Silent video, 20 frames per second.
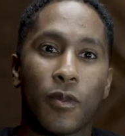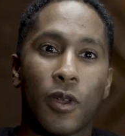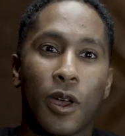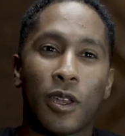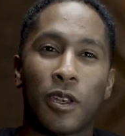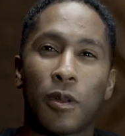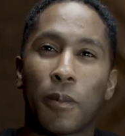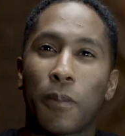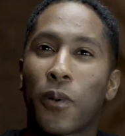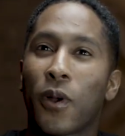
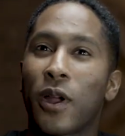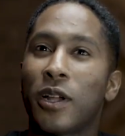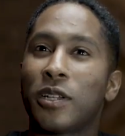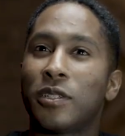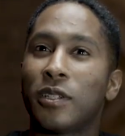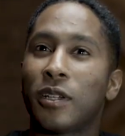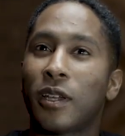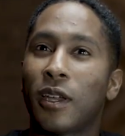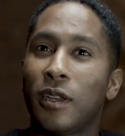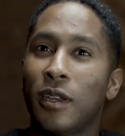A
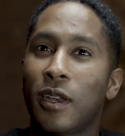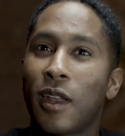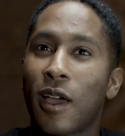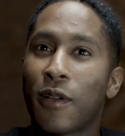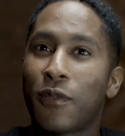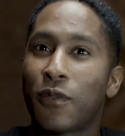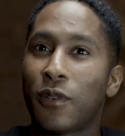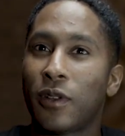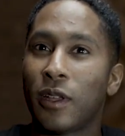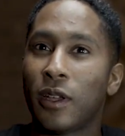depression can
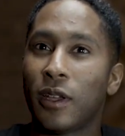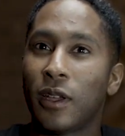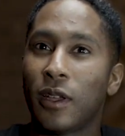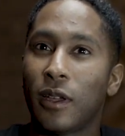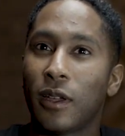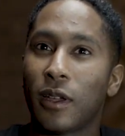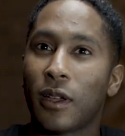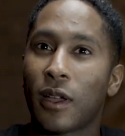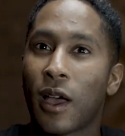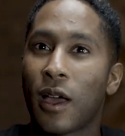definitely
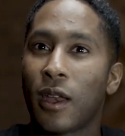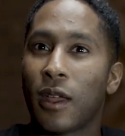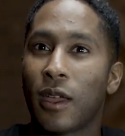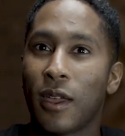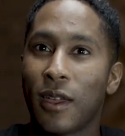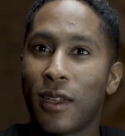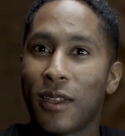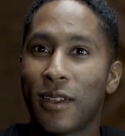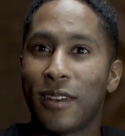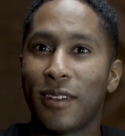kind of
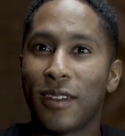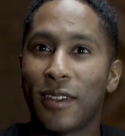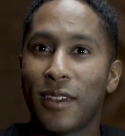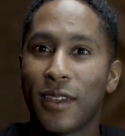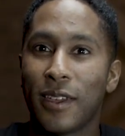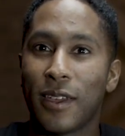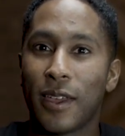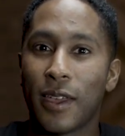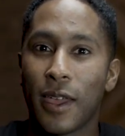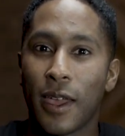hit,
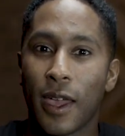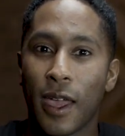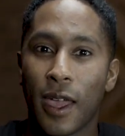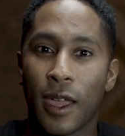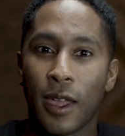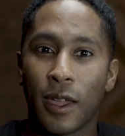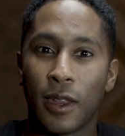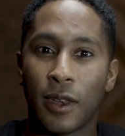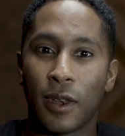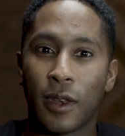
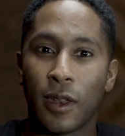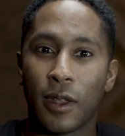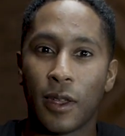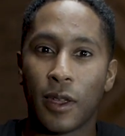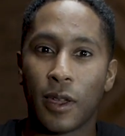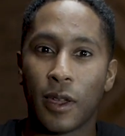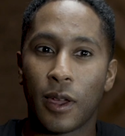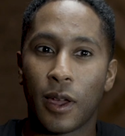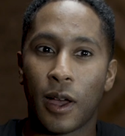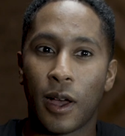and
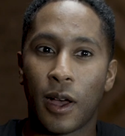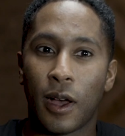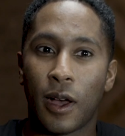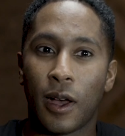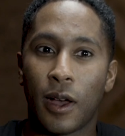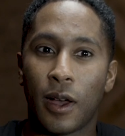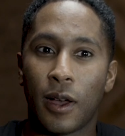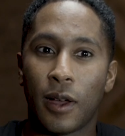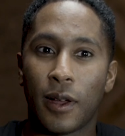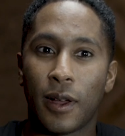
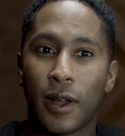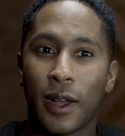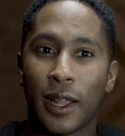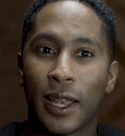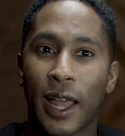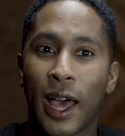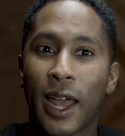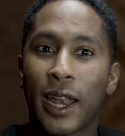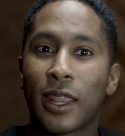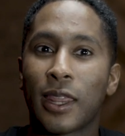a
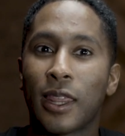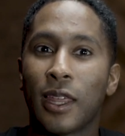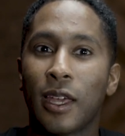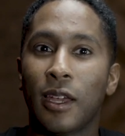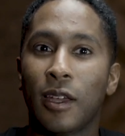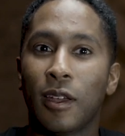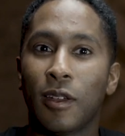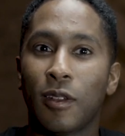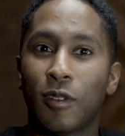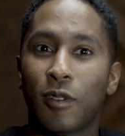lot of
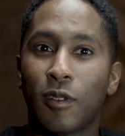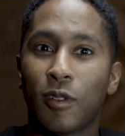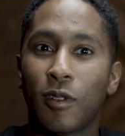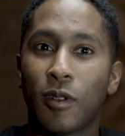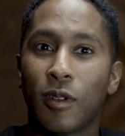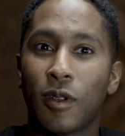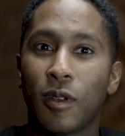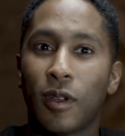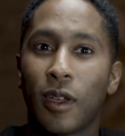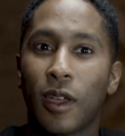things
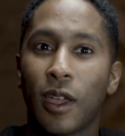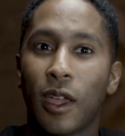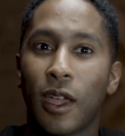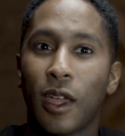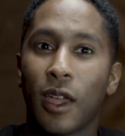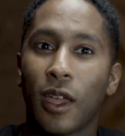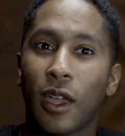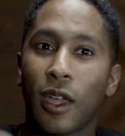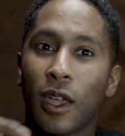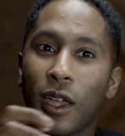
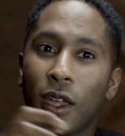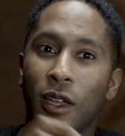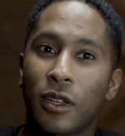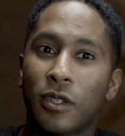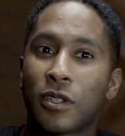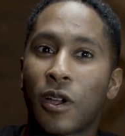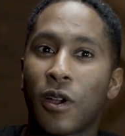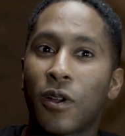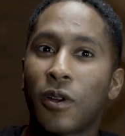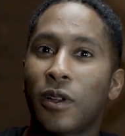
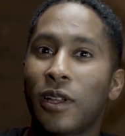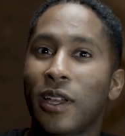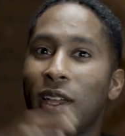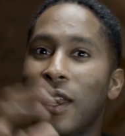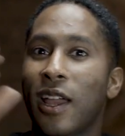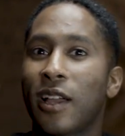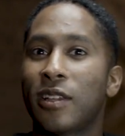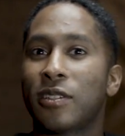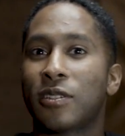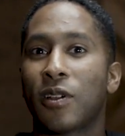internally
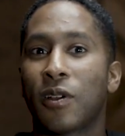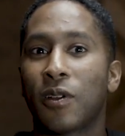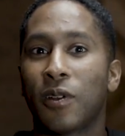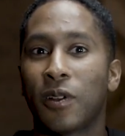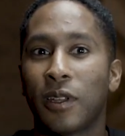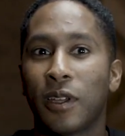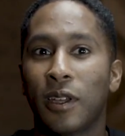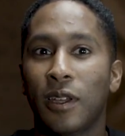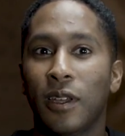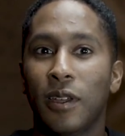and
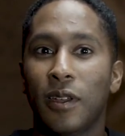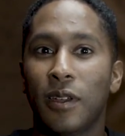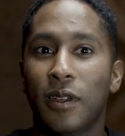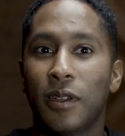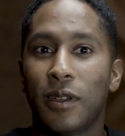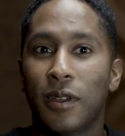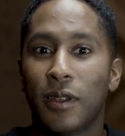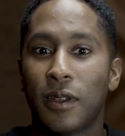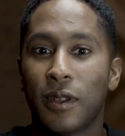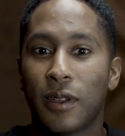externally
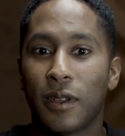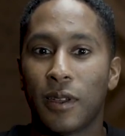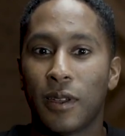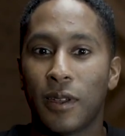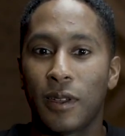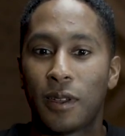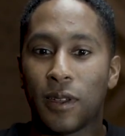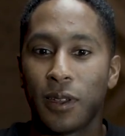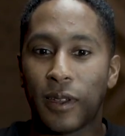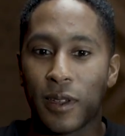
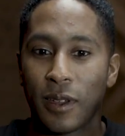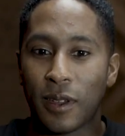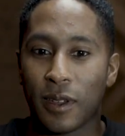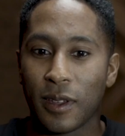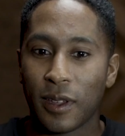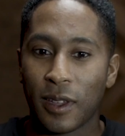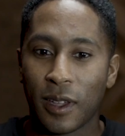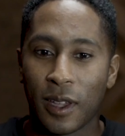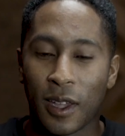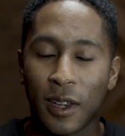
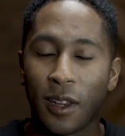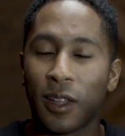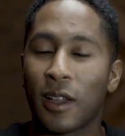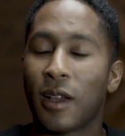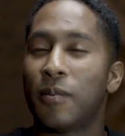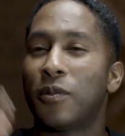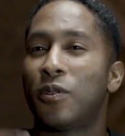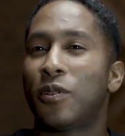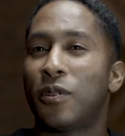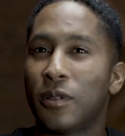can
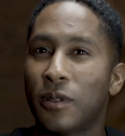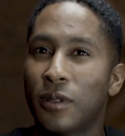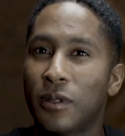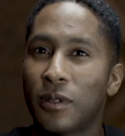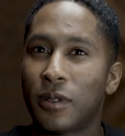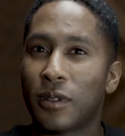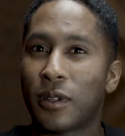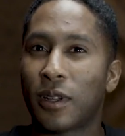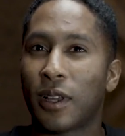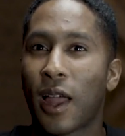come to
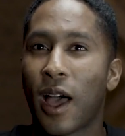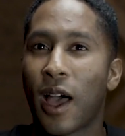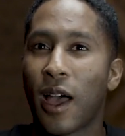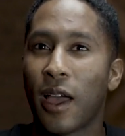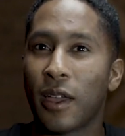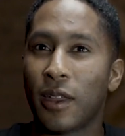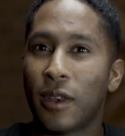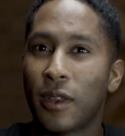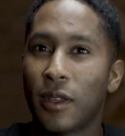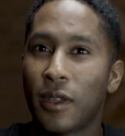collide.